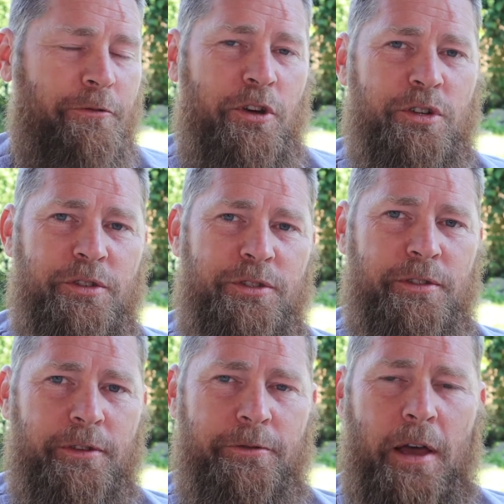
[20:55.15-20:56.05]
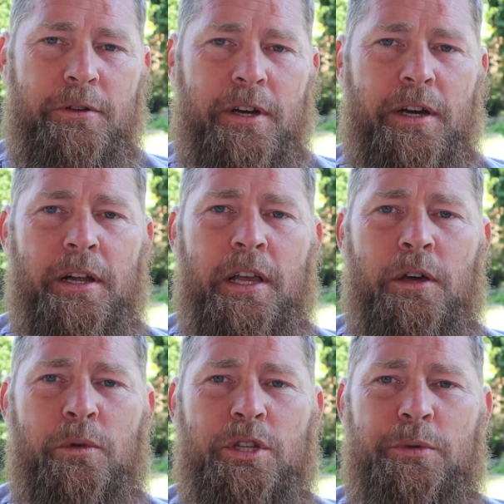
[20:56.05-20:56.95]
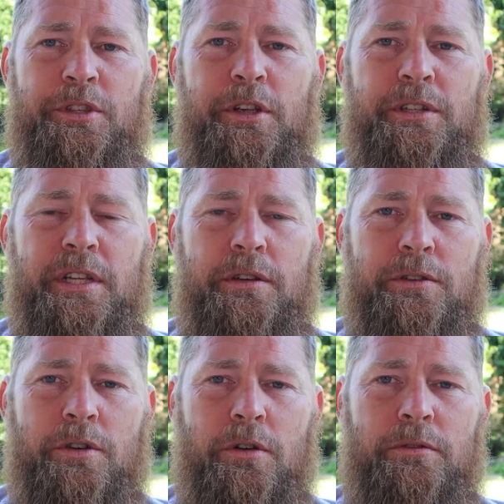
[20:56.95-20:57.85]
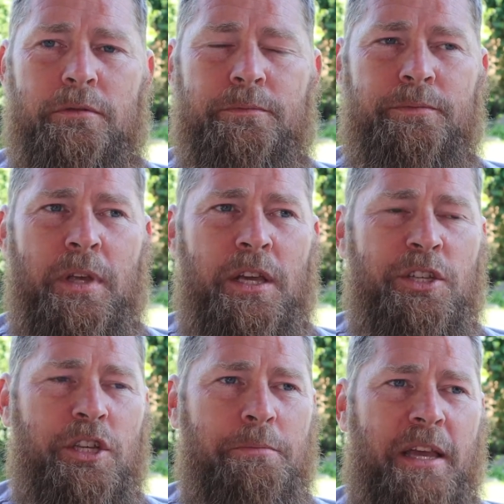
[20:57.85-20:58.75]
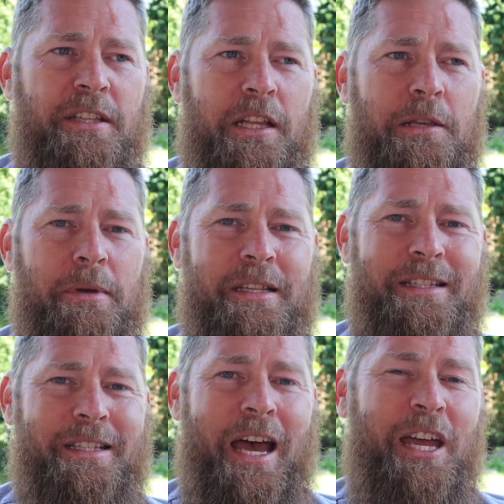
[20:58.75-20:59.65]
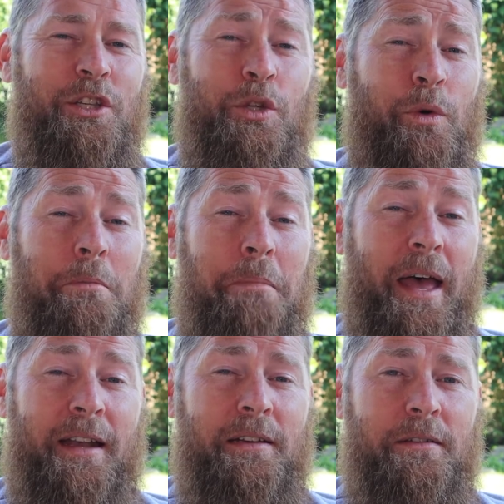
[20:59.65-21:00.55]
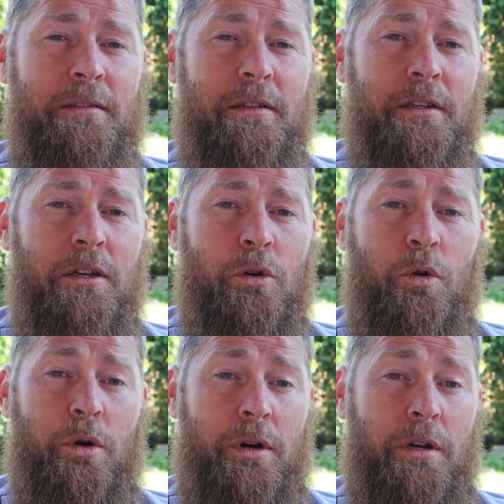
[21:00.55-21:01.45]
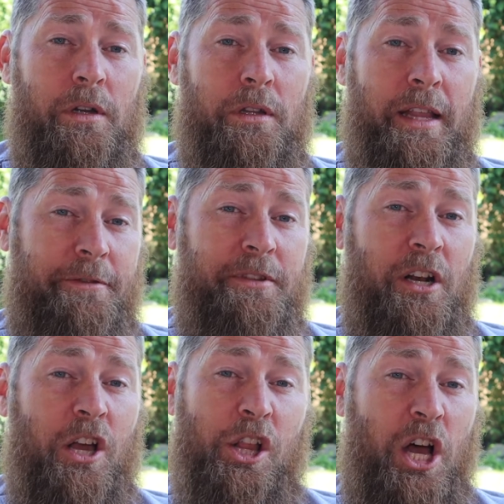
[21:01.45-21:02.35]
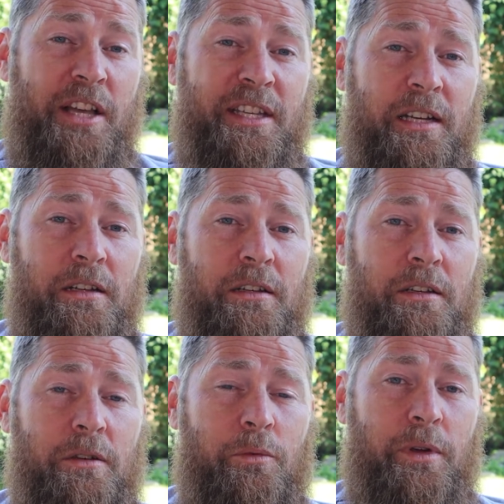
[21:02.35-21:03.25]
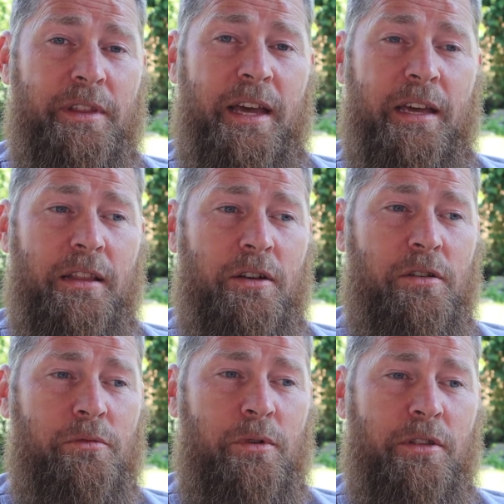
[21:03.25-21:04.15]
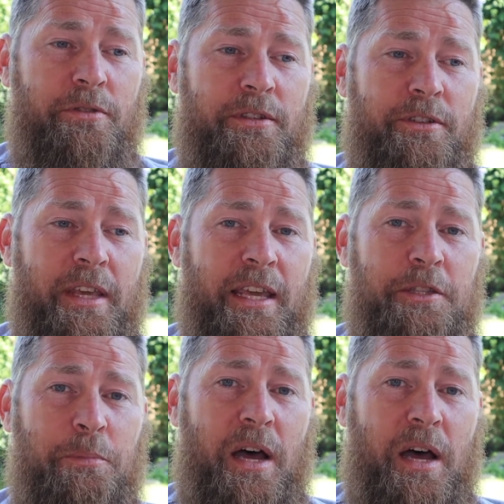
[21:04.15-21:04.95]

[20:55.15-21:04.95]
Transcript: officials found her when she was 13 years old. She'd basically been tied to a bed or left in a closet with like a little one of those little kids'